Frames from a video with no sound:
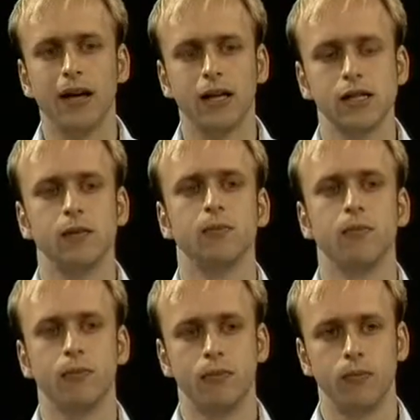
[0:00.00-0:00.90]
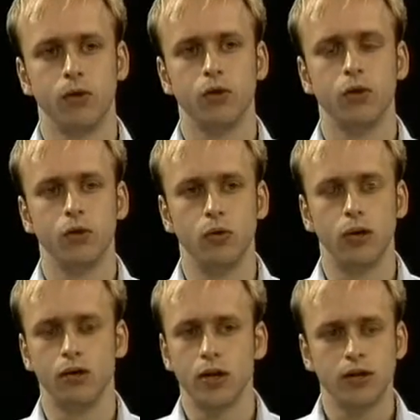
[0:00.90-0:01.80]
mechanism
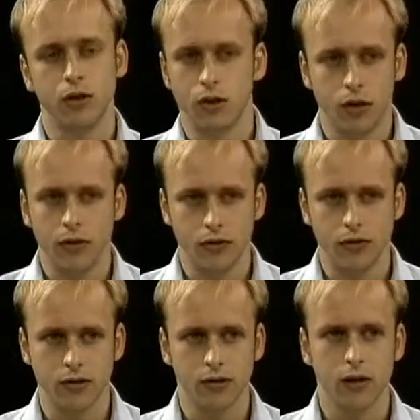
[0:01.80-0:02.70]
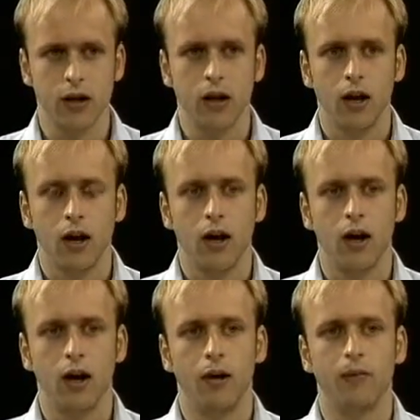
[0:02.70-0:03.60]
to address their grievances.
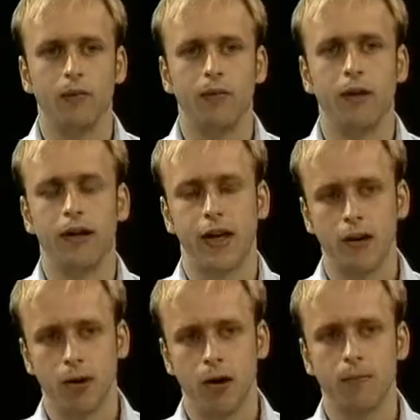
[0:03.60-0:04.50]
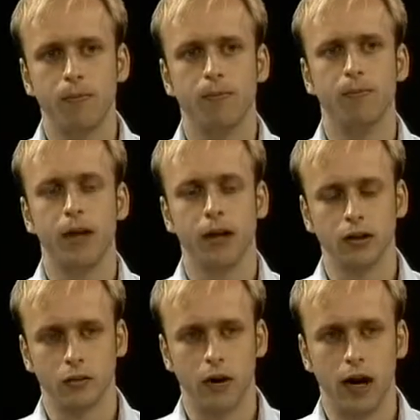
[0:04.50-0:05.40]
They came up,
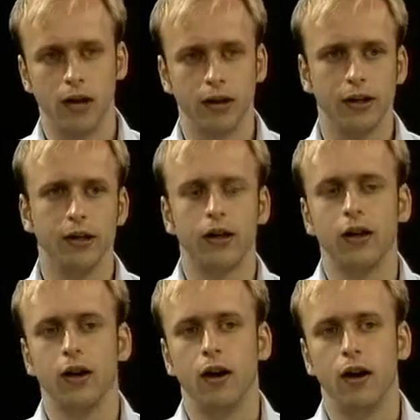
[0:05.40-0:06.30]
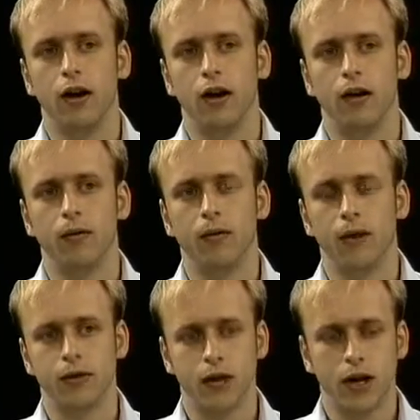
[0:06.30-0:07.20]
they held a rally,
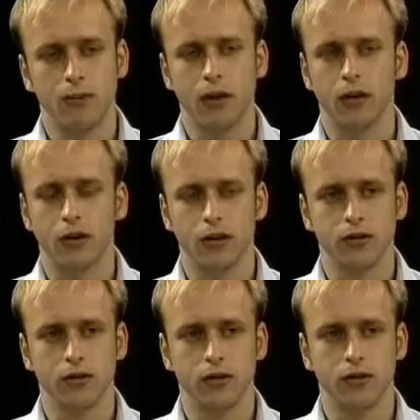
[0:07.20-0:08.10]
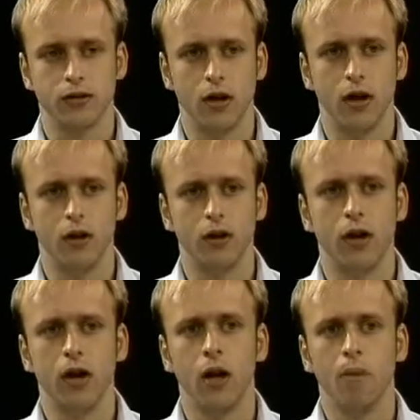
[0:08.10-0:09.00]
they tried to make their concerns
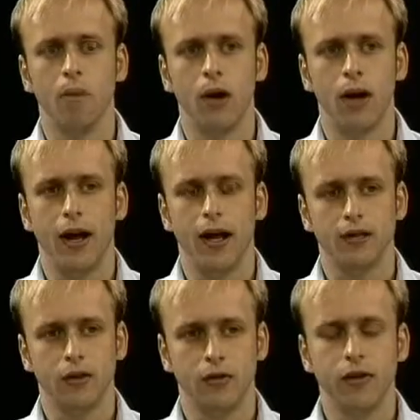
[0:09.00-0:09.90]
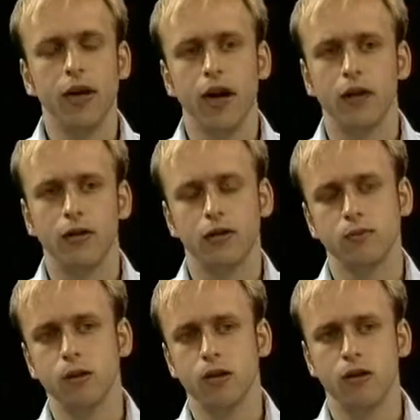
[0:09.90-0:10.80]
known, but as of
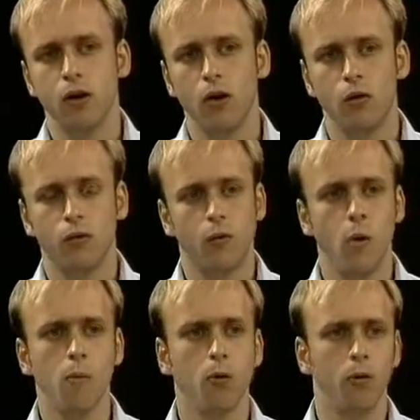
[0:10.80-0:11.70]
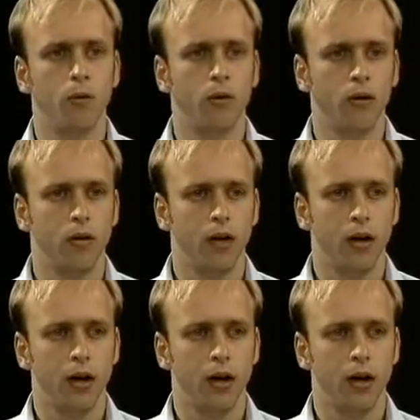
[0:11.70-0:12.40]
yet, there's been no formal